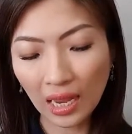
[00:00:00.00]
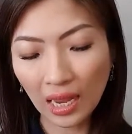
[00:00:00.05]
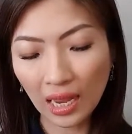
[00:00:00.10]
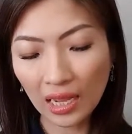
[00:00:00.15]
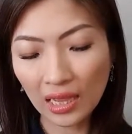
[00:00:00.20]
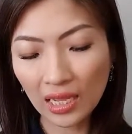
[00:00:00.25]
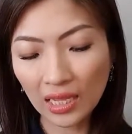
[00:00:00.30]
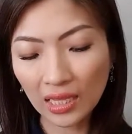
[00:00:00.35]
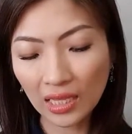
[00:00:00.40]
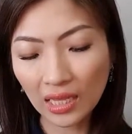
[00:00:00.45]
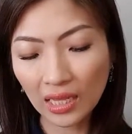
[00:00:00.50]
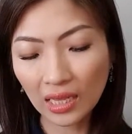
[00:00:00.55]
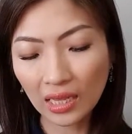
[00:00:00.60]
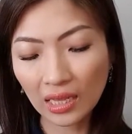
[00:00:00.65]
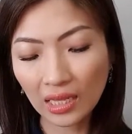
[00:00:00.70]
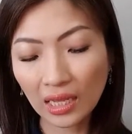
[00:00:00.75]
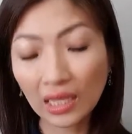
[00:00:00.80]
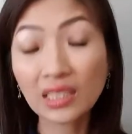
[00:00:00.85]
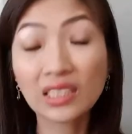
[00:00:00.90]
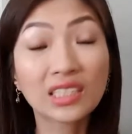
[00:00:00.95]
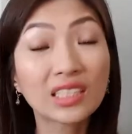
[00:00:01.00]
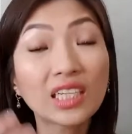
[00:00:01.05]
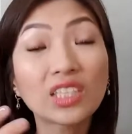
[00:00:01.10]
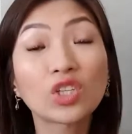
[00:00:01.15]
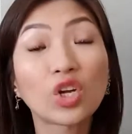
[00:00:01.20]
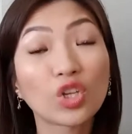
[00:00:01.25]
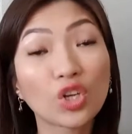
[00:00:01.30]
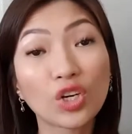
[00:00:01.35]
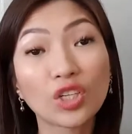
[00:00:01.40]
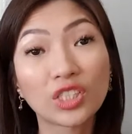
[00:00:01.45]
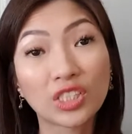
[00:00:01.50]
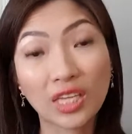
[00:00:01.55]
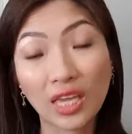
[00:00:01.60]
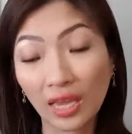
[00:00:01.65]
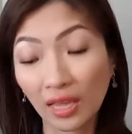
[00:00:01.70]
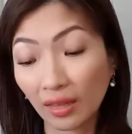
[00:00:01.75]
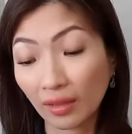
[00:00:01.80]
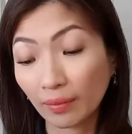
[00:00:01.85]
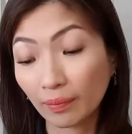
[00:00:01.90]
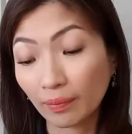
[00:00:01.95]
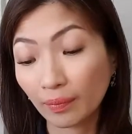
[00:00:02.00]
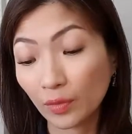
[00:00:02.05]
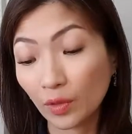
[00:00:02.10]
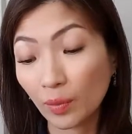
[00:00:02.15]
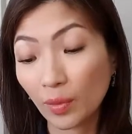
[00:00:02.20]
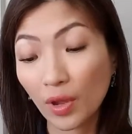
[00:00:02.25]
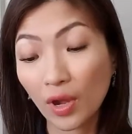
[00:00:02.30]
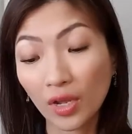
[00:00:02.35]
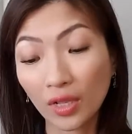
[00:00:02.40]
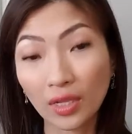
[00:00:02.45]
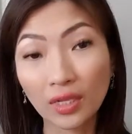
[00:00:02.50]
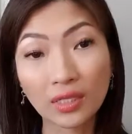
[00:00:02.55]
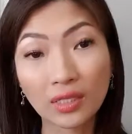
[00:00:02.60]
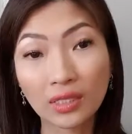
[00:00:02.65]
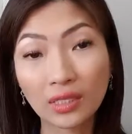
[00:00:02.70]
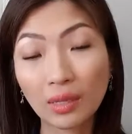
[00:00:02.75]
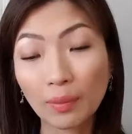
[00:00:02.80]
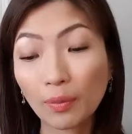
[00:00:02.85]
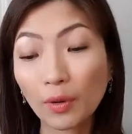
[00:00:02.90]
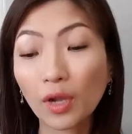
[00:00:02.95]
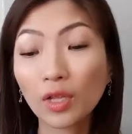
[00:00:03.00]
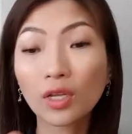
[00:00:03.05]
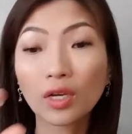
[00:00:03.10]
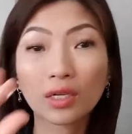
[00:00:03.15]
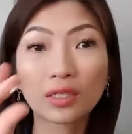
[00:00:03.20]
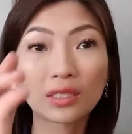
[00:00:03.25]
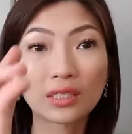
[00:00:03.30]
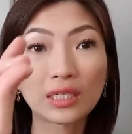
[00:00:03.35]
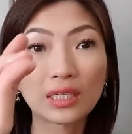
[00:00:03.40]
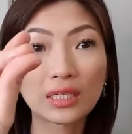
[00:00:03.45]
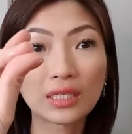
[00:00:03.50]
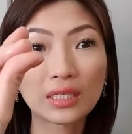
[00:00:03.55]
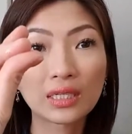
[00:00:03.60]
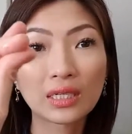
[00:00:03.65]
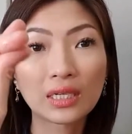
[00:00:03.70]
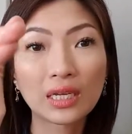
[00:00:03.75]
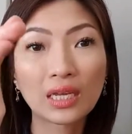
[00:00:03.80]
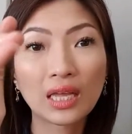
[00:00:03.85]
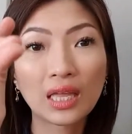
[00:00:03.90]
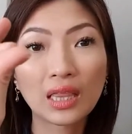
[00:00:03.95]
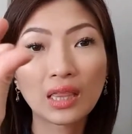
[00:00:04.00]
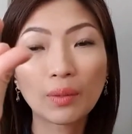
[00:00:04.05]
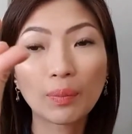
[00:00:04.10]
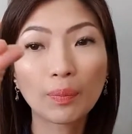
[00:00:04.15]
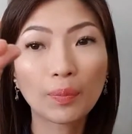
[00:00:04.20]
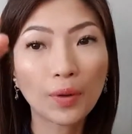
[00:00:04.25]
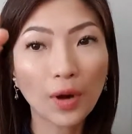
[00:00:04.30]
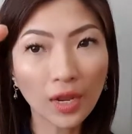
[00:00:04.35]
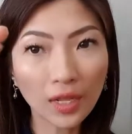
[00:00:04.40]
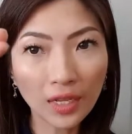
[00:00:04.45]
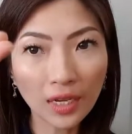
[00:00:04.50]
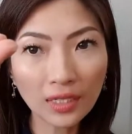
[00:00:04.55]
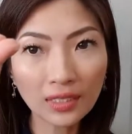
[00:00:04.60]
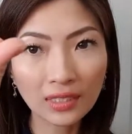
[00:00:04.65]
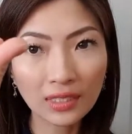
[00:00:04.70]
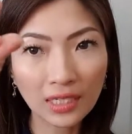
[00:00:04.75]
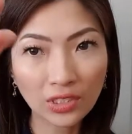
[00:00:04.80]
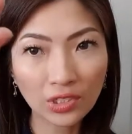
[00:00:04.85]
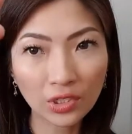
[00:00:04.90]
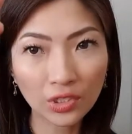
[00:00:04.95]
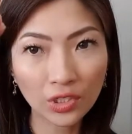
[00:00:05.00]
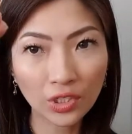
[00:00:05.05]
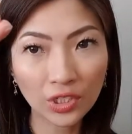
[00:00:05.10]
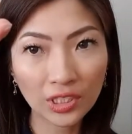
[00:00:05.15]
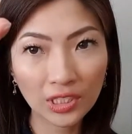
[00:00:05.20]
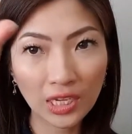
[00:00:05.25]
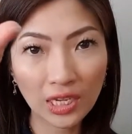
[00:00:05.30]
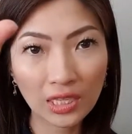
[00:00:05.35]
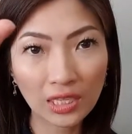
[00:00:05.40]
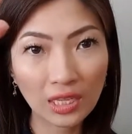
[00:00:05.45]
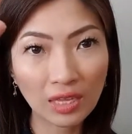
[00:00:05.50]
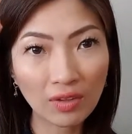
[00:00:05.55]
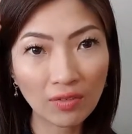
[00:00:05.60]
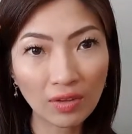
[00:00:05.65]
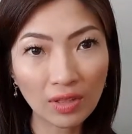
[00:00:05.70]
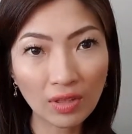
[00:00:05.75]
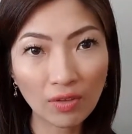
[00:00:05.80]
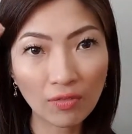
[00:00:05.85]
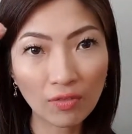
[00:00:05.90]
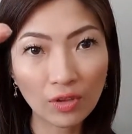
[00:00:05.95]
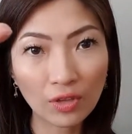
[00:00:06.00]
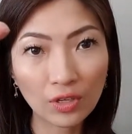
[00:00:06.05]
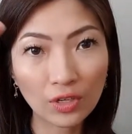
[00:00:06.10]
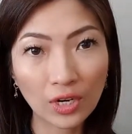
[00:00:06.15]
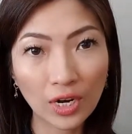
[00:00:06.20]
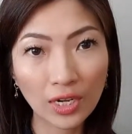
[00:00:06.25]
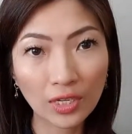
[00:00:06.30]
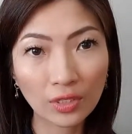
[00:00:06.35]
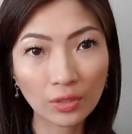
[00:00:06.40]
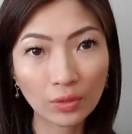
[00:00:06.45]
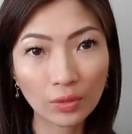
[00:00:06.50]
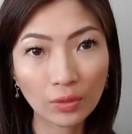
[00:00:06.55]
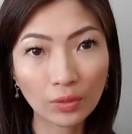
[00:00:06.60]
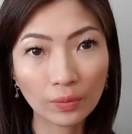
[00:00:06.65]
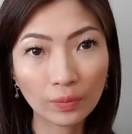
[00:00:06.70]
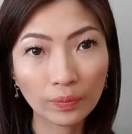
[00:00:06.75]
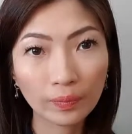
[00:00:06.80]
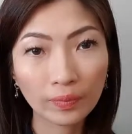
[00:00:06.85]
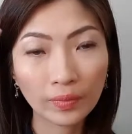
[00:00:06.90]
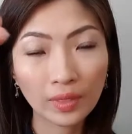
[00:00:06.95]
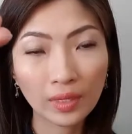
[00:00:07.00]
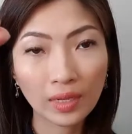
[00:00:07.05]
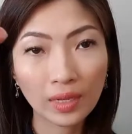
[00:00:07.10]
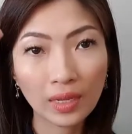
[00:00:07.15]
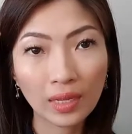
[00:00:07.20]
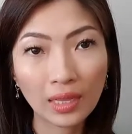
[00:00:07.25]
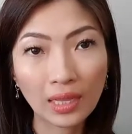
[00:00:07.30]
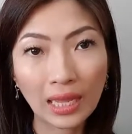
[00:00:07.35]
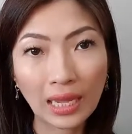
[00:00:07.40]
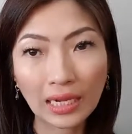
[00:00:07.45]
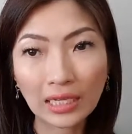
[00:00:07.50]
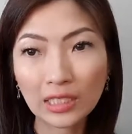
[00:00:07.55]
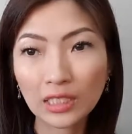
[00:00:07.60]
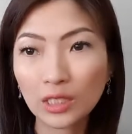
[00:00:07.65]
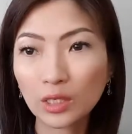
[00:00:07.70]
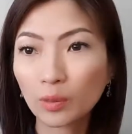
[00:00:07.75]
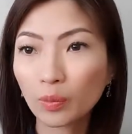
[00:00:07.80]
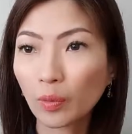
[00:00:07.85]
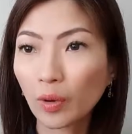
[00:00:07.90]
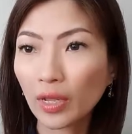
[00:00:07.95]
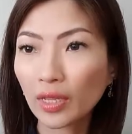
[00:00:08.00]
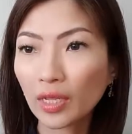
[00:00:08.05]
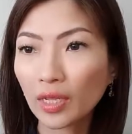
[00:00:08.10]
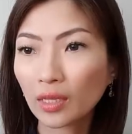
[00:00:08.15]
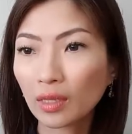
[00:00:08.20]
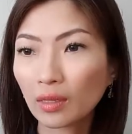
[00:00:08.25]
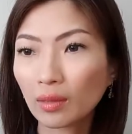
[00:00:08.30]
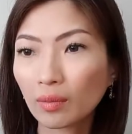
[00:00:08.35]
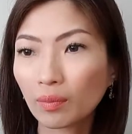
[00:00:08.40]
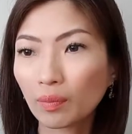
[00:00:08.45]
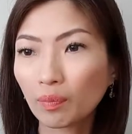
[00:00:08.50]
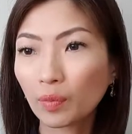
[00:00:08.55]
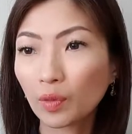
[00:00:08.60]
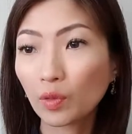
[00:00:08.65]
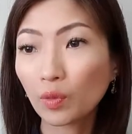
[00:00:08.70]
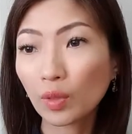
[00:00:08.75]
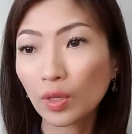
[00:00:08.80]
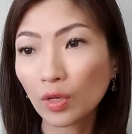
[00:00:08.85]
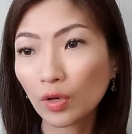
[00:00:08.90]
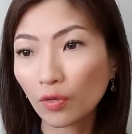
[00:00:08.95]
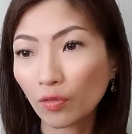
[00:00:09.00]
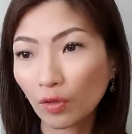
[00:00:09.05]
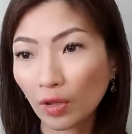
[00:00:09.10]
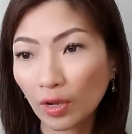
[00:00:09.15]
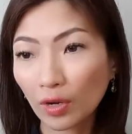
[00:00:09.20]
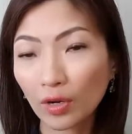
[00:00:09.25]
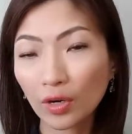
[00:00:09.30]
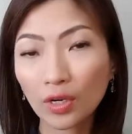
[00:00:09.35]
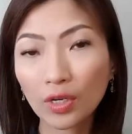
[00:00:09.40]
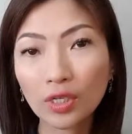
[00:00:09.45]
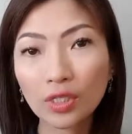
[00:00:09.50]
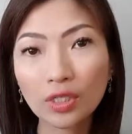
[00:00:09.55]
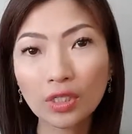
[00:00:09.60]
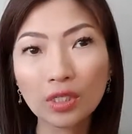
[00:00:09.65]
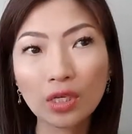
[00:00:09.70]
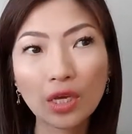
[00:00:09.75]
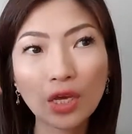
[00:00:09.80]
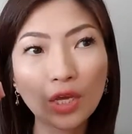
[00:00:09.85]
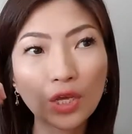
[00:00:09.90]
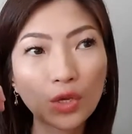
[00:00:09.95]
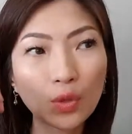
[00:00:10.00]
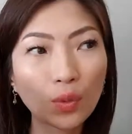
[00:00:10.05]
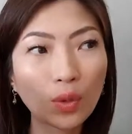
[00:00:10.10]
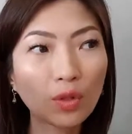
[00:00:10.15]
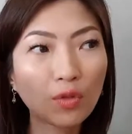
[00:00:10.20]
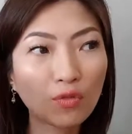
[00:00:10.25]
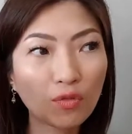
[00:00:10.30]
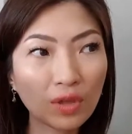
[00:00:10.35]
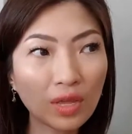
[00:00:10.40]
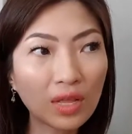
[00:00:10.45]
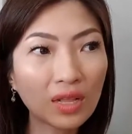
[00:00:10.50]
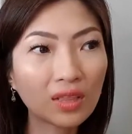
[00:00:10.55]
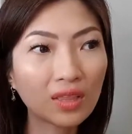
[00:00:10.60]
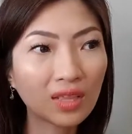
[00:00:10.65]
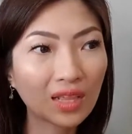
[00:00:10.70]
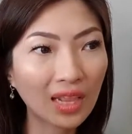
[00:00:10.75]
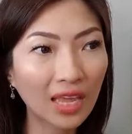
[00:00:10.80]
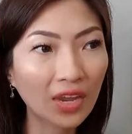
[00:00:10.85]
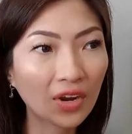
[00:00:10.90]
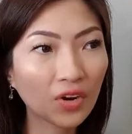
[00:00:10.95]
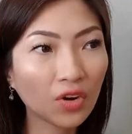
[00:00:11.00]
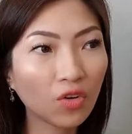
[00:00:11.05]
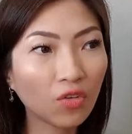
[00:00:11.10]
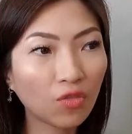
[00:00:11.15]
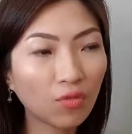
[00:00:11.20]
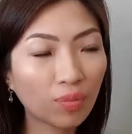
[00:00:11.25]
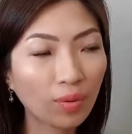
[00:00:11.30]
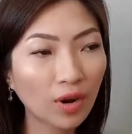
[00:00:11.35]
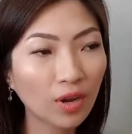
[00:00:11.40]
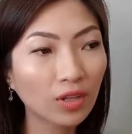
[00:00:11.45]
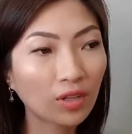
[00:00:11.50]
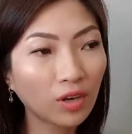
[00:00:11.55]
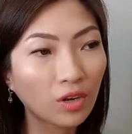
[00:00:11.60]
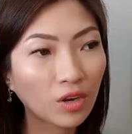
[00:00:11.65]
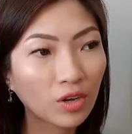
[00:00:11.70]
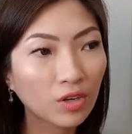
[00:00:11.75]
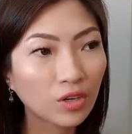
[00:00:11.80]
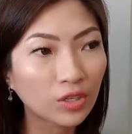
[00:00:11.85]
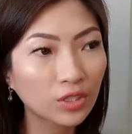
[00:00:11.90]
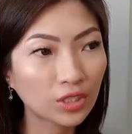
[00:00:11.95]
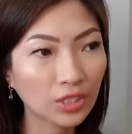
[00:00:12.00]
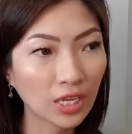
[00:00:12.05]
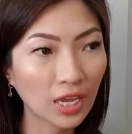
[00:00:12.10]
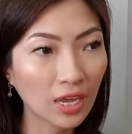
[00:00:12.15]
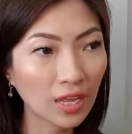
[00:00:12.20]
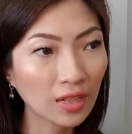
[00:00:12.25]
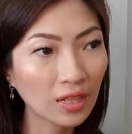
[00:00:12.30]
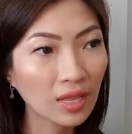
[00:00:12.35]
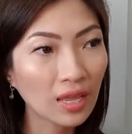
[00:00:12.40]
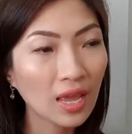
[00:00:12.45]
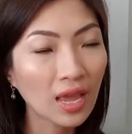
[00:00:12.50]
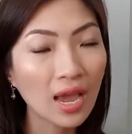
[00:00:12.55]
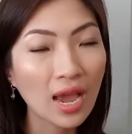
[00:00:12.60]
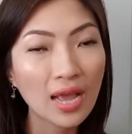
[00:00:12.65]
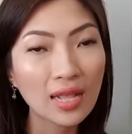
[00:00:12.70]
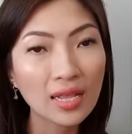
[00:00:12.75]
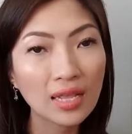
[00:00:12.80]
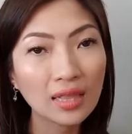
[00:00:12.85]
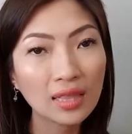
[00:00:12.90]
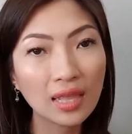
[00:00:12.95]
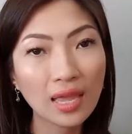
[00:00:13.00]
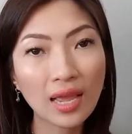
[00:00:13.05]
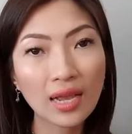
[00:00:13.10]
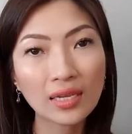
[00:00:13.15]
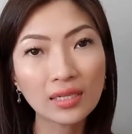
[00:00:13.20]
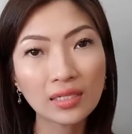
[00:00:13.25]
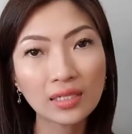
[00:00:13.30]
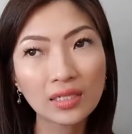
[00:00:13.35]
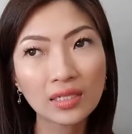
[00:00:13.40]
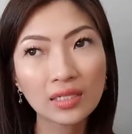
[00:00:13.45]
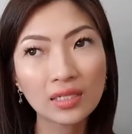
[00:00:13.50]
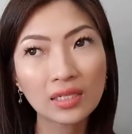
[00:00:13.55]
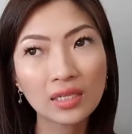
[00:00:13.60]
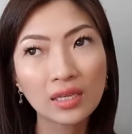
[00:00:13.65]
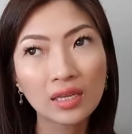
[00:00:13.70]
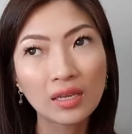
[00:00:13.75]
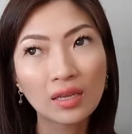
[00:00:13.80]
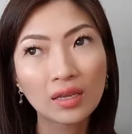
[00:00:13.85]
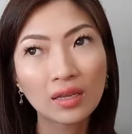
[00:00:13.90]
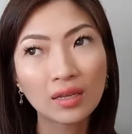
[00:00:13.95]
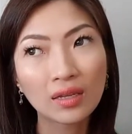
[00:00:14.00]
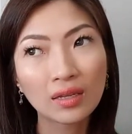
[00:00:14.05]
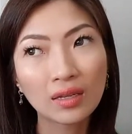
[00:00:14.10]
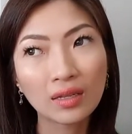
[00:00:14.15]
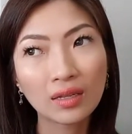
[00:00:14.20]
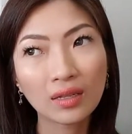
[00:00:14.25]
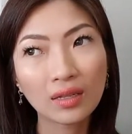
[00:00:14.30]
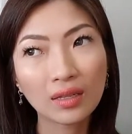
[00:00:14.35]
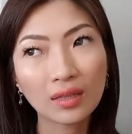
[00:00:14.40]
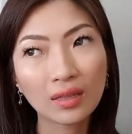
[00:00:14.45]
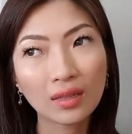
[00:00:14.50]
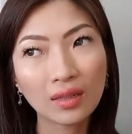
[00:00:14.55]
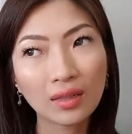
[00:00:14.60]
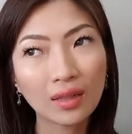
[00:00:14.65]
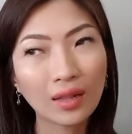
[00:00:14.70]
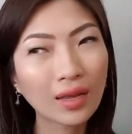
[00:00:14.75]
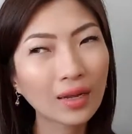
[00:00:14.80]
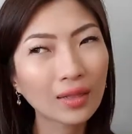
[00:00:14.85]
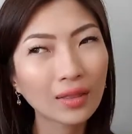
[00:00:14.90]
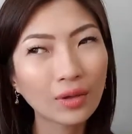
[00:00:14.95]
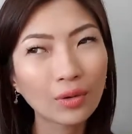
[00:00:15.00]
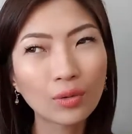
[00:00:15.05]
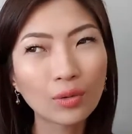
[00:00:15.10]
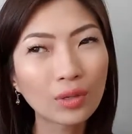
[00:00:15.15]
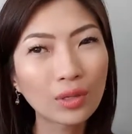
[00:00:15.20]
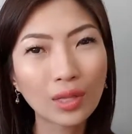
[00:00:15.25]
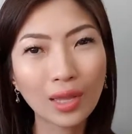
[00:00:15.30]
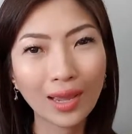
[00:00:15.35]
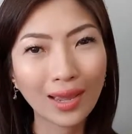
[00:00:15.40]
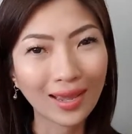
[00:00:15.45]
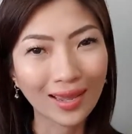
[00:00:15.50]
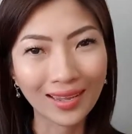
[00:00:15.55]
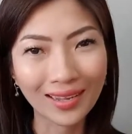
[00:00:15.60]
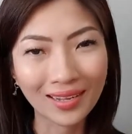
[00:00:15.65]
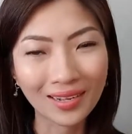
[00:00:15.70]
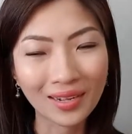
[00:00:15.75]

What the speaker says: a little, it sits on your skin, to be honest. The product sits on your skin even if you try to like spread it between your fingers, you will feel the layer of product on your skin, and it takes like the whole day